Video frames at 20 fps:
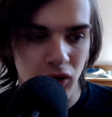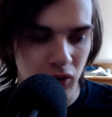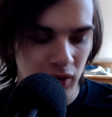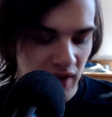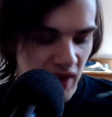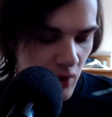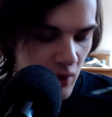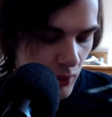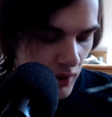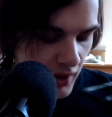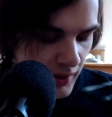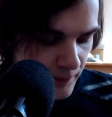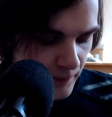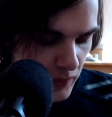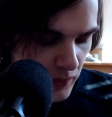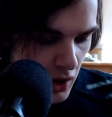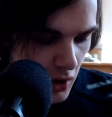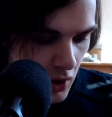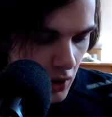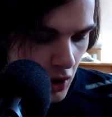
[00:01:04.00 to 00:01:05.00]
that way.
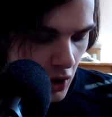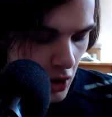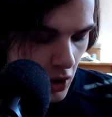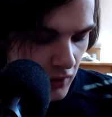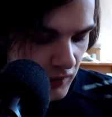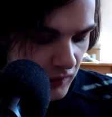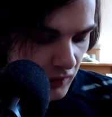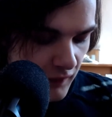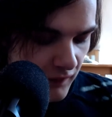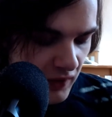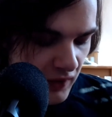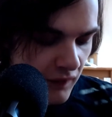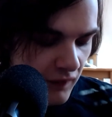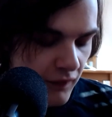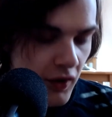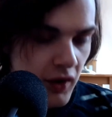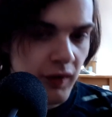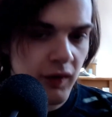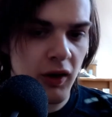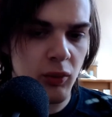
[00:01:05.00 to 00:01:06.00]
So I think the
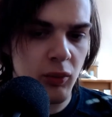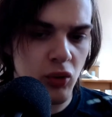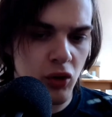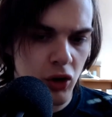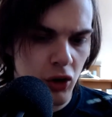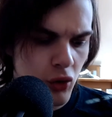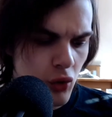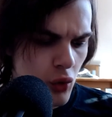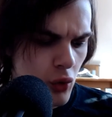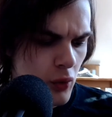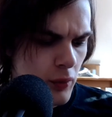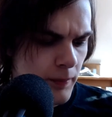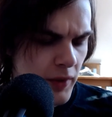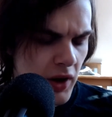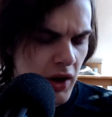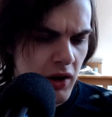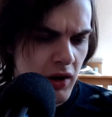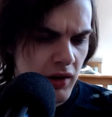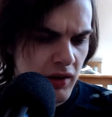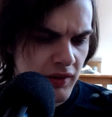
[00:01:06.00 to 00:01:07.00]
first number we're going to call
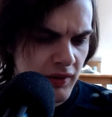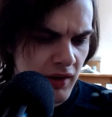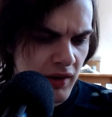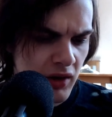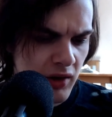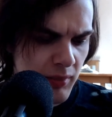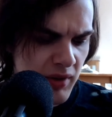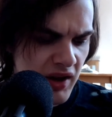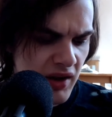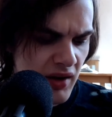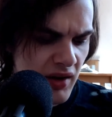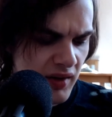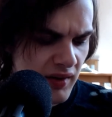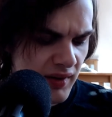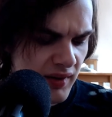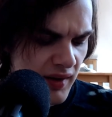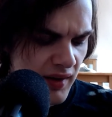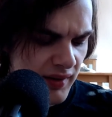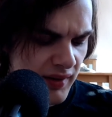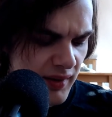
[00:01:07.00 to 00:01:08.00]
is going to be a
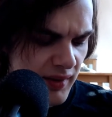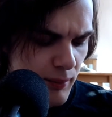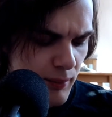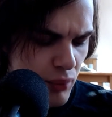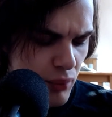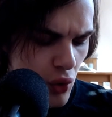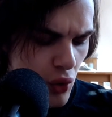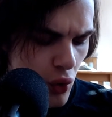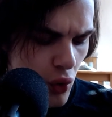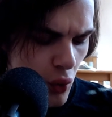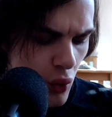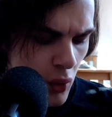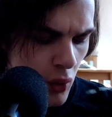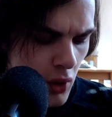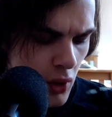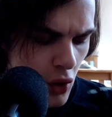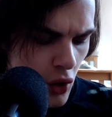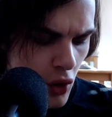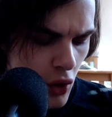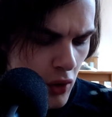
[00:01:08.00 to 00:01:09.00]
nice, simple
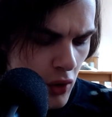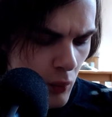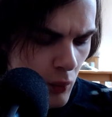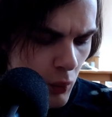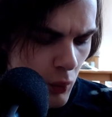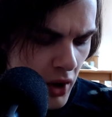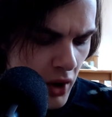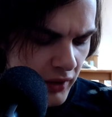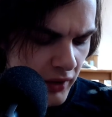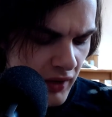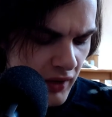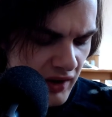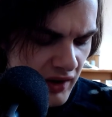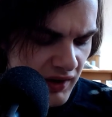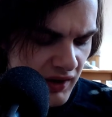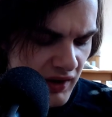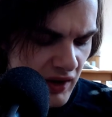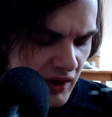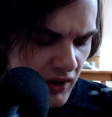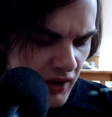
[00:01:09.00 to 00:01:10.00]
one. I
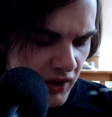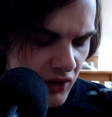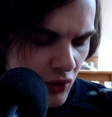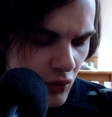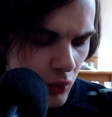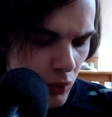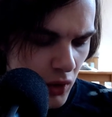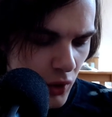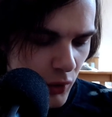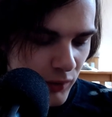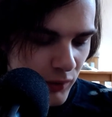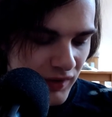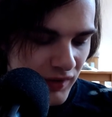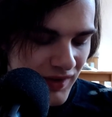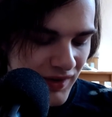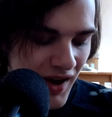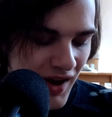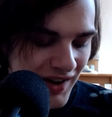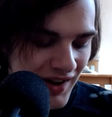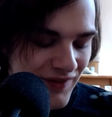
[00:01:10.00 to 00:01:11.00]
did it like when I was...
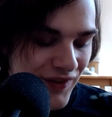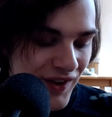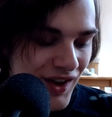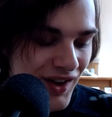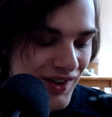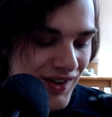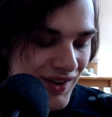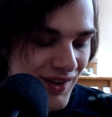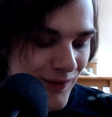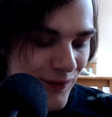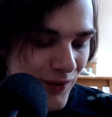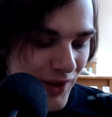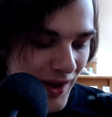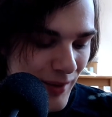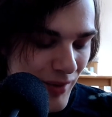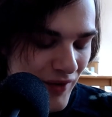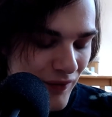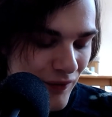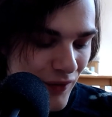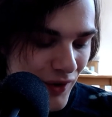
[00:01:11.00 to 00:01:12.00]
I think I did it for like
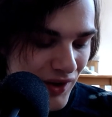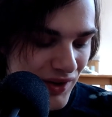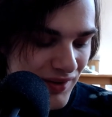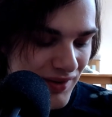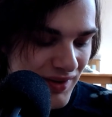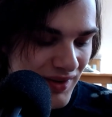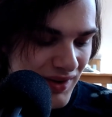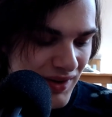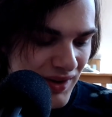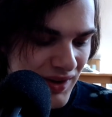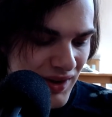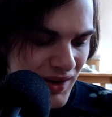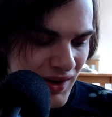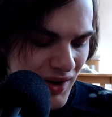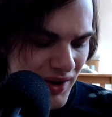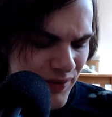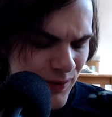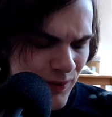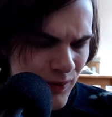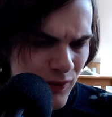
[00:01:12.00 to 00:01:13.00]
my friend's
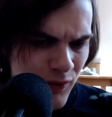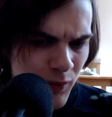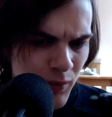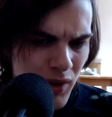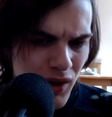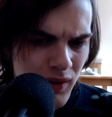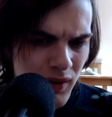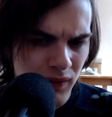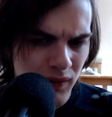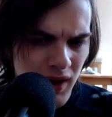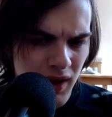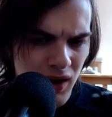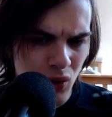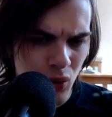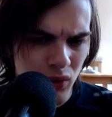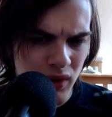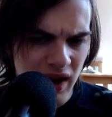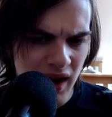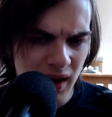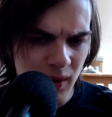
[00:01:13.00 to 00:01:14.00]
9th birthday
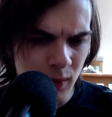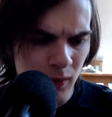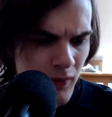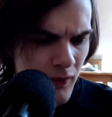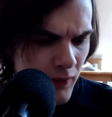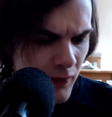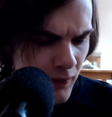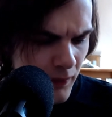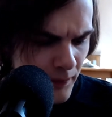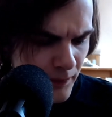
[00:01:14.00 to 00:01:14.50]
or 10th.